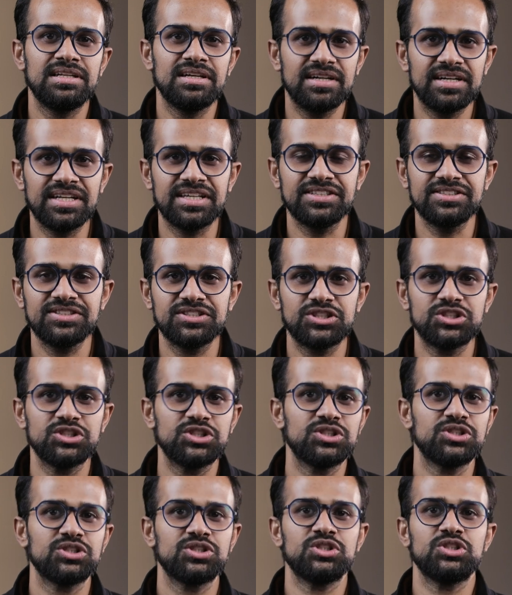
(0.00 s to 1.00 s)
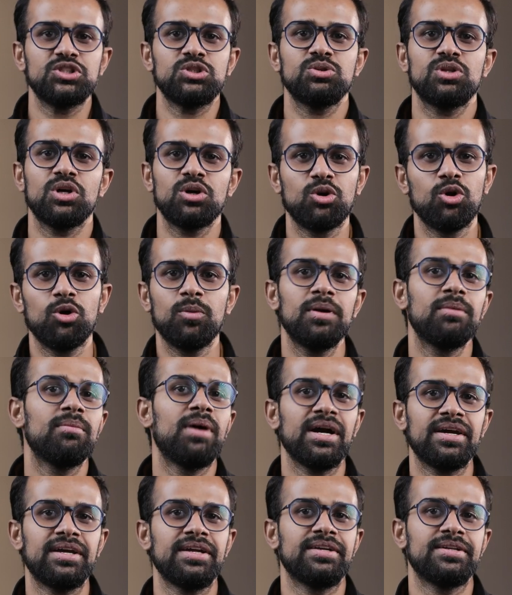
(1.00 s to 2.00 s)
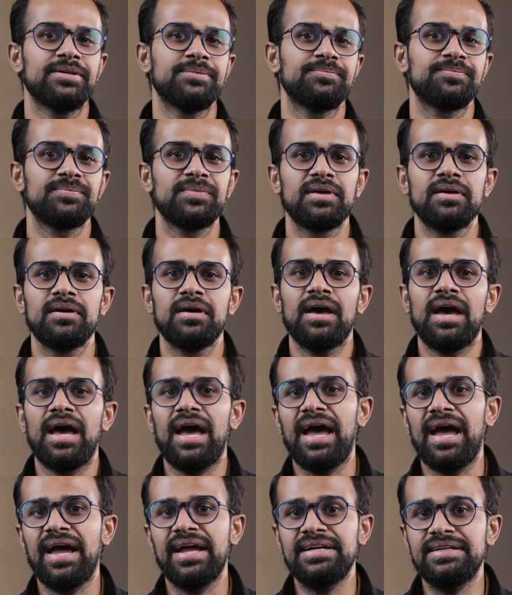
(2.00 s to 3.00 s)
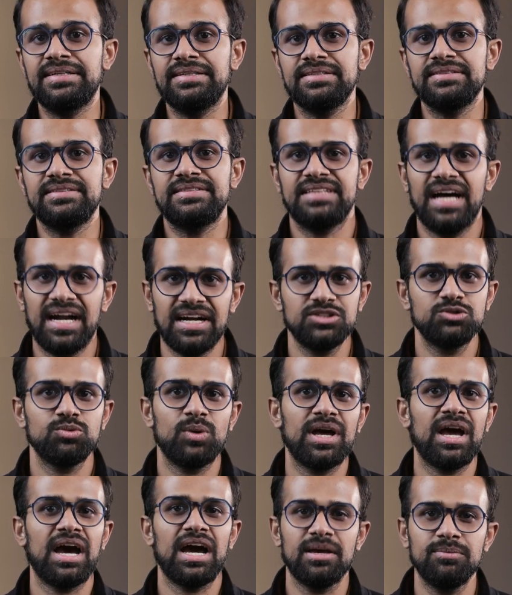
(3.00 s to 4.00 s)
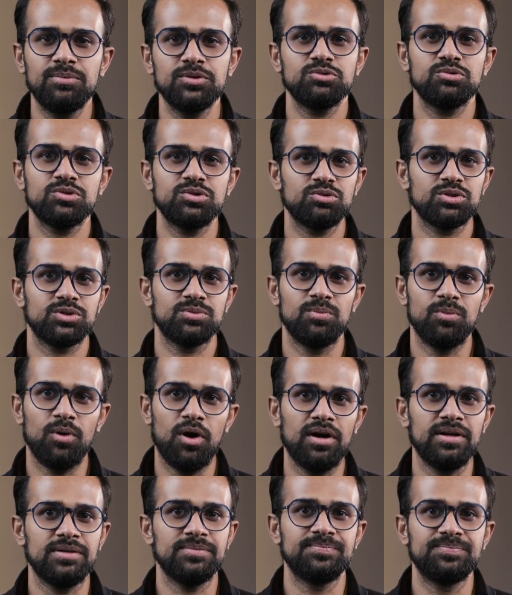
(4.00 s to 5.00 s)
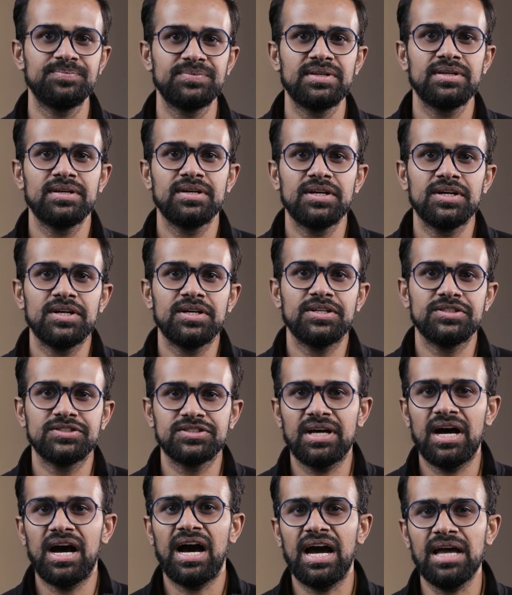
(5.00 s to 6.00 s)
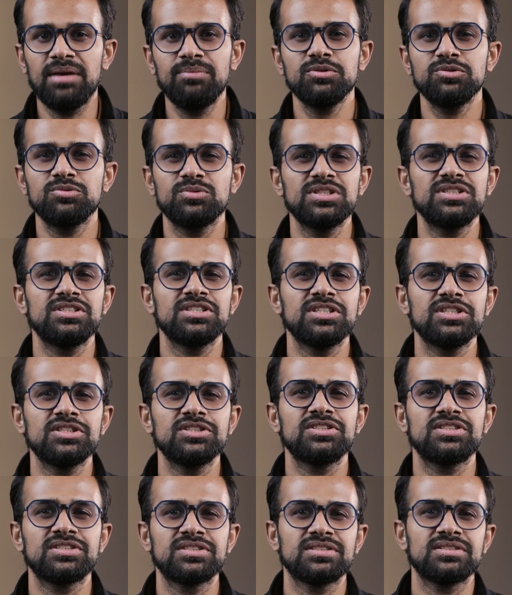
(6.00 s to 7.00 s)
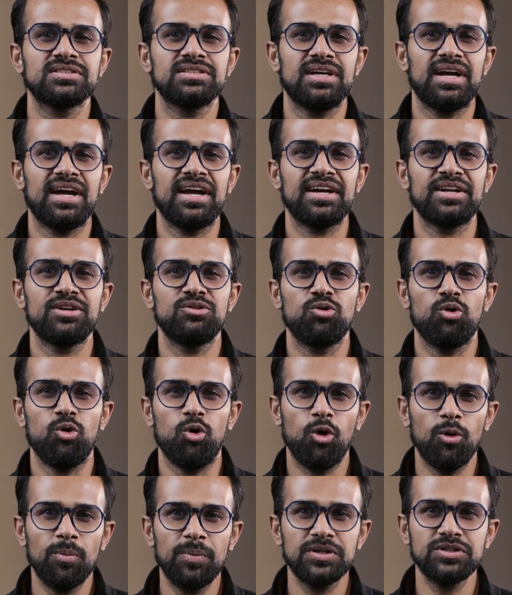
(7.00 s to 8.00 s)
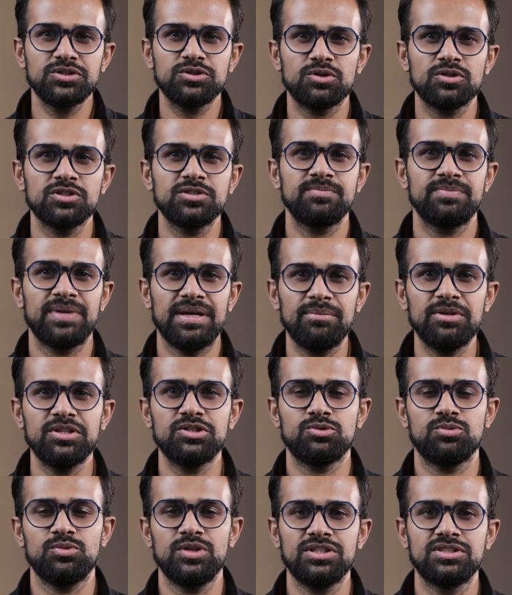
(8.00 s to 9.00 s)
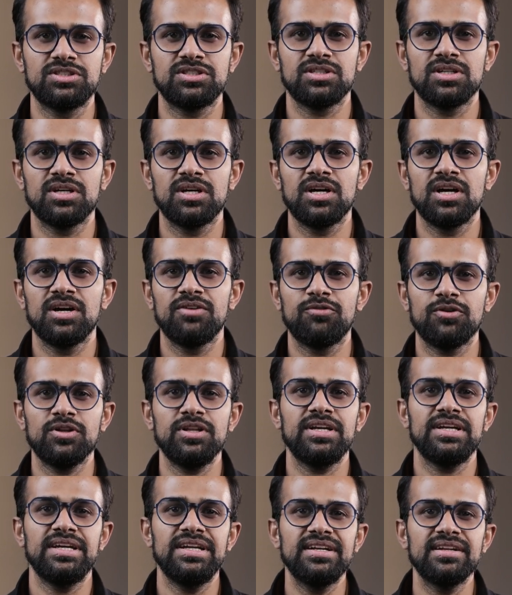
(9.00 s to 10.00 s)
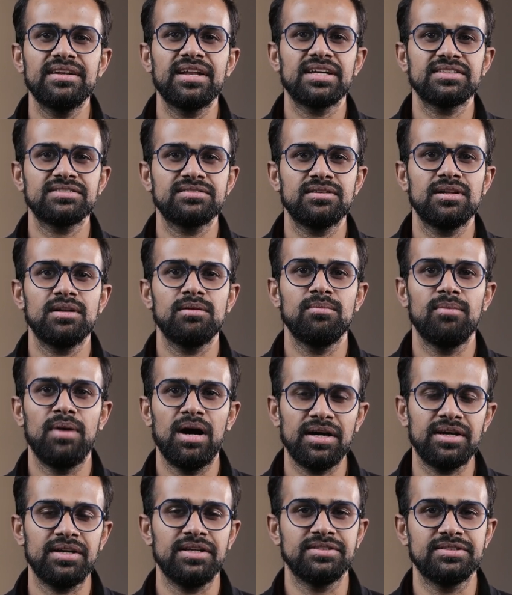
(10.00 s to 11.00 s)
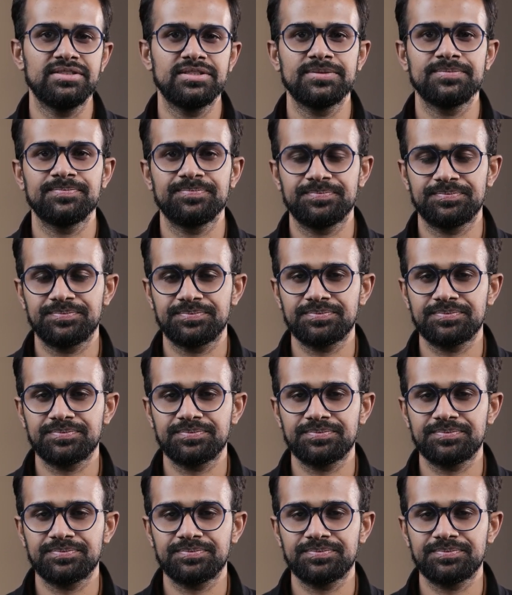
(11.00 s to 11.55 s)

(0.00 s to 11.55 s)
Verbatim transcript: learnings to the global market, and that is why Hyperswitch was born. Hyperswitch is an open source payment switch for the international markets.